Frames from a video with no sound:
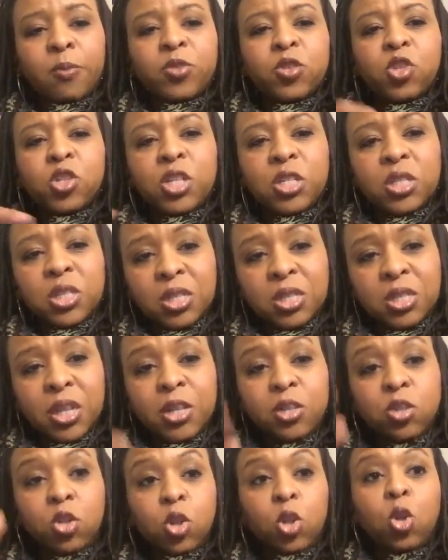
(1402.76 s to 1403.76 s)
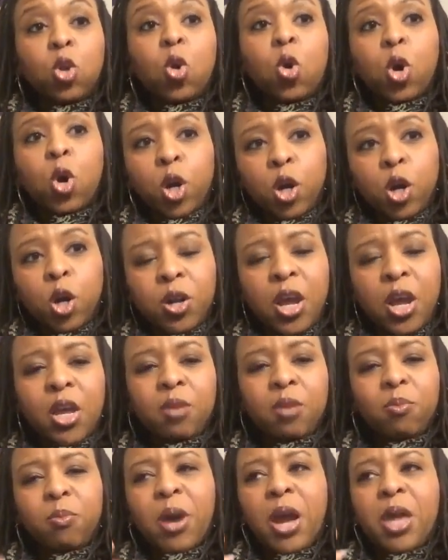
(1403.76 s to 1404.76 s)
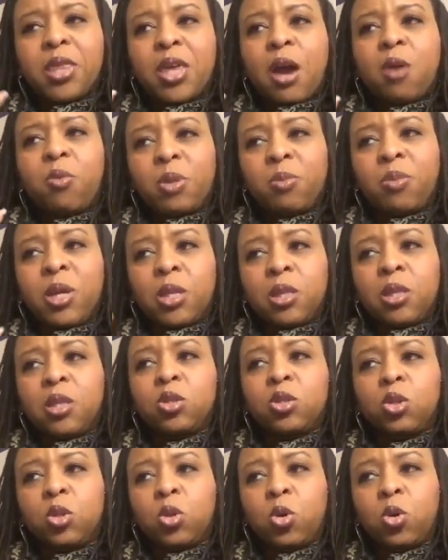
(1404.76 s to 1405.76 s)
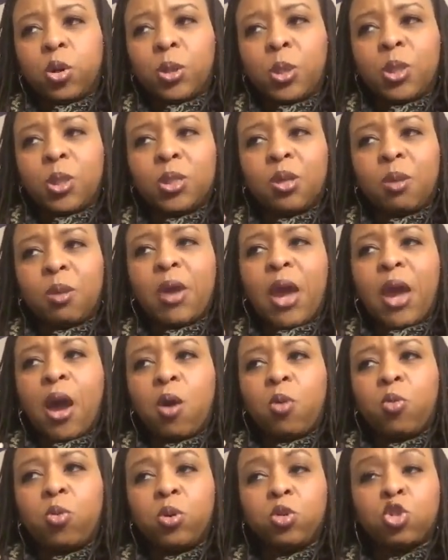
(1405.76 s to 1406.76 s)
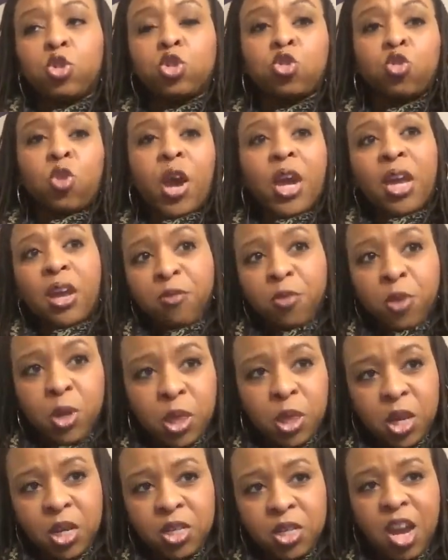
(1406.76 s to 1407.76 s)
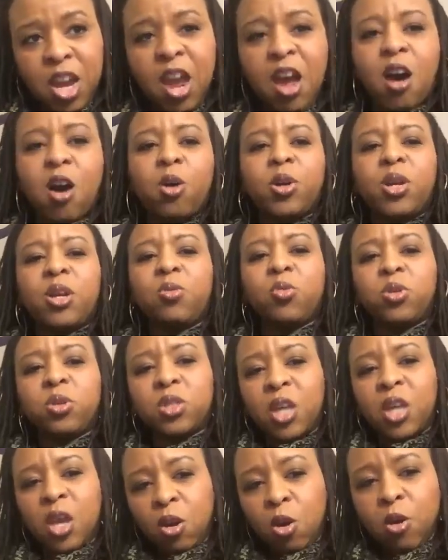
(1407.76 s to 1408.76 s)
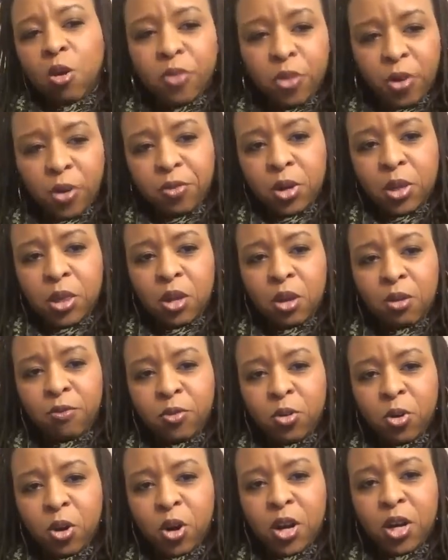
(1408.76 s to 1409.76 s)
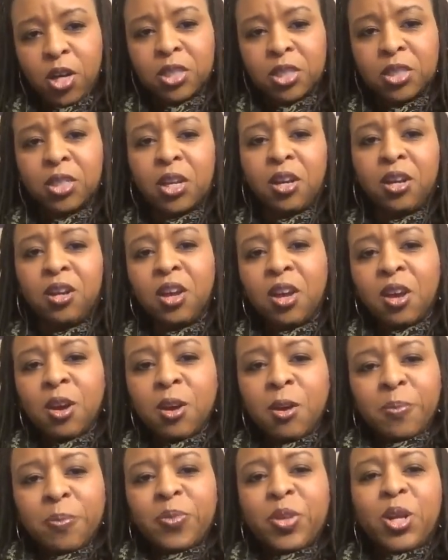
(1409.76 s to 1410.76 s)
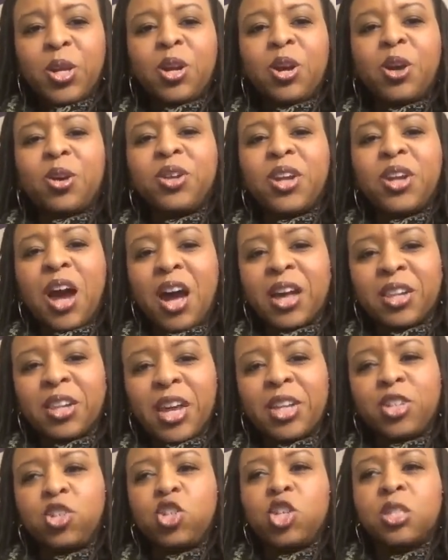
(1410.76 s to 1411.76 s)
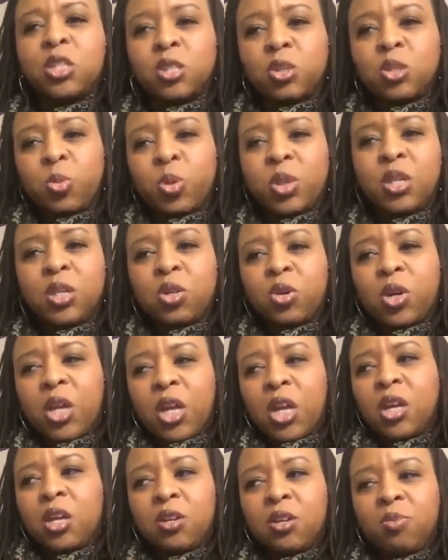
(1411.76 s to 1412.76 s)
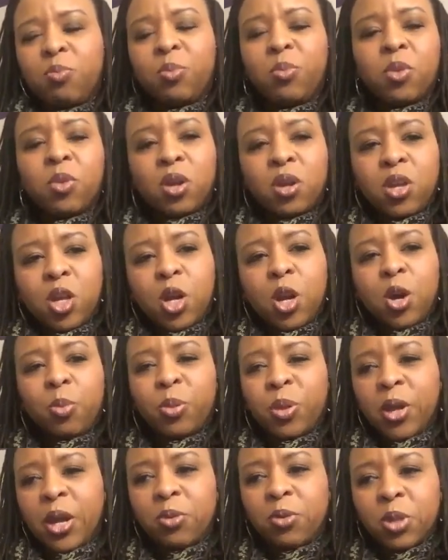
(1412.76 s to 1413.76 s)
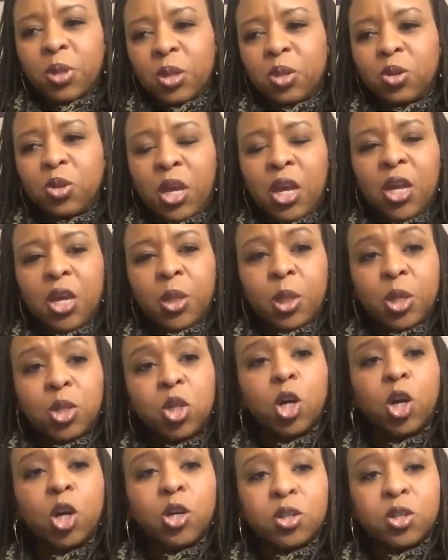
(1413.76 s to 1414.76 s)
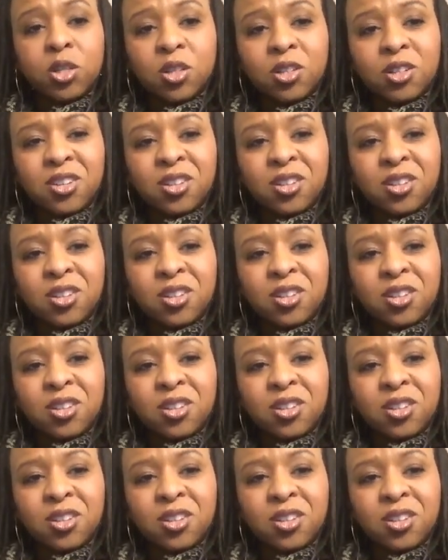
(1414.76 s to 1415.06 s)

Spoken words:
Jesus as Lord. And by that, we mean this Lord that somehow will strike everything down and will take over everything for us. And, you know, not like Jesus with a little kid, you know, playing with a little kid in the dirt,